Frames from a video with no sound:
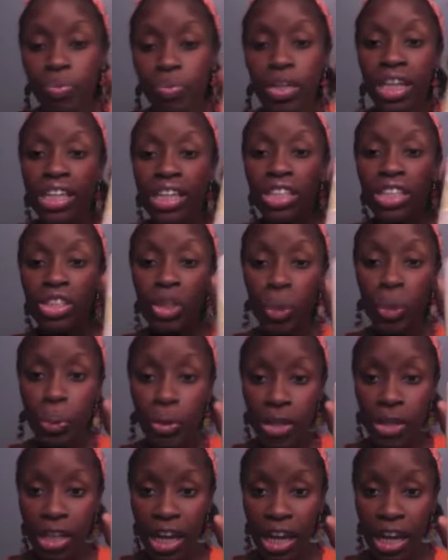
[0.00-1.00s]
It is super
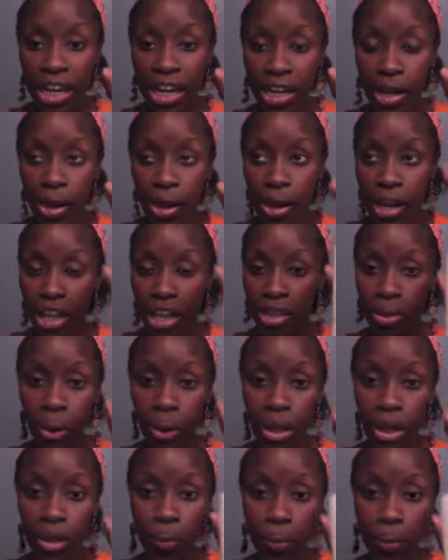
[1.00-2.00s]
light, and I thought
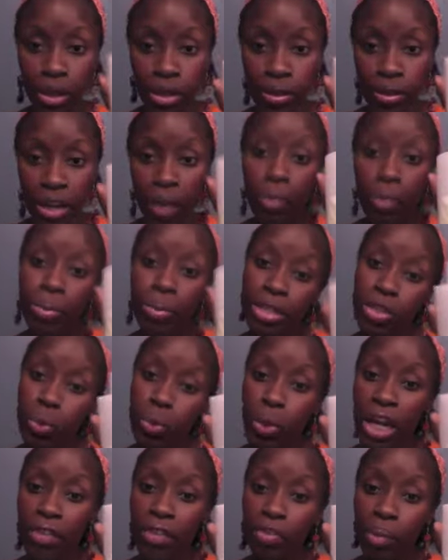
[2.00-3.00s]
it would be too
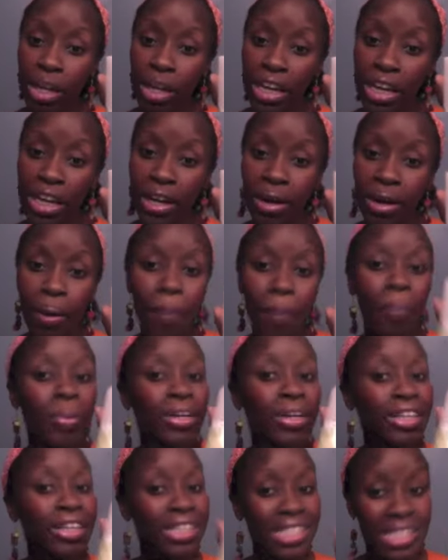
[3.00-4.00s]
light for my hair, but
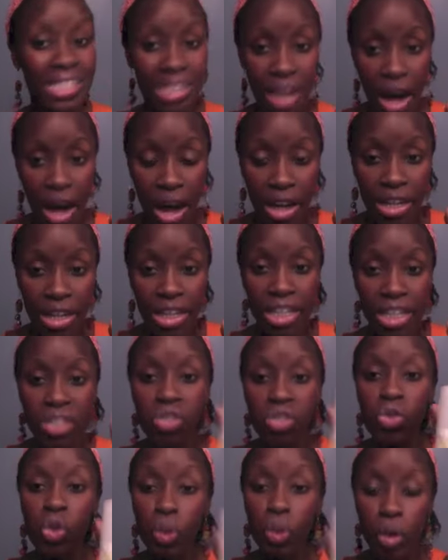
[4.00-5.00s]
it's not. It's
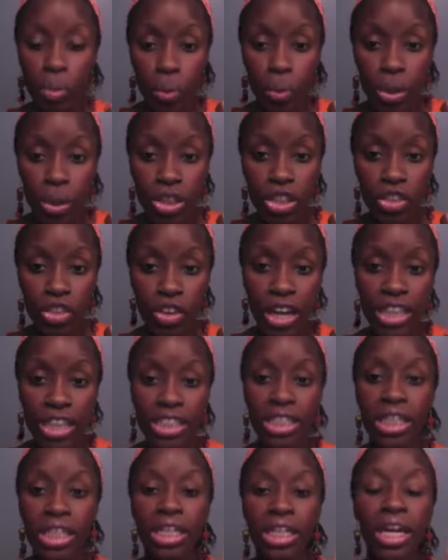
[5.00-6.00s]
super
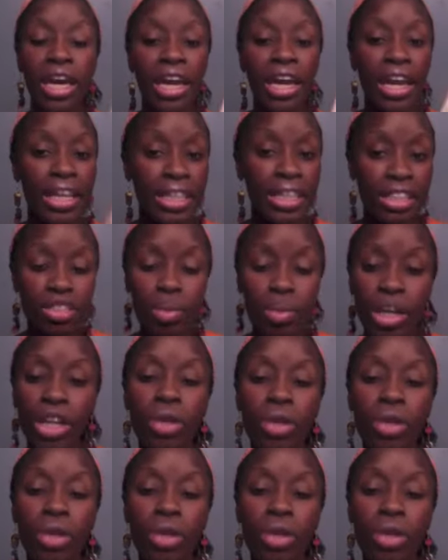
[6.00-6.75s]
moisturizing. It leaves my hair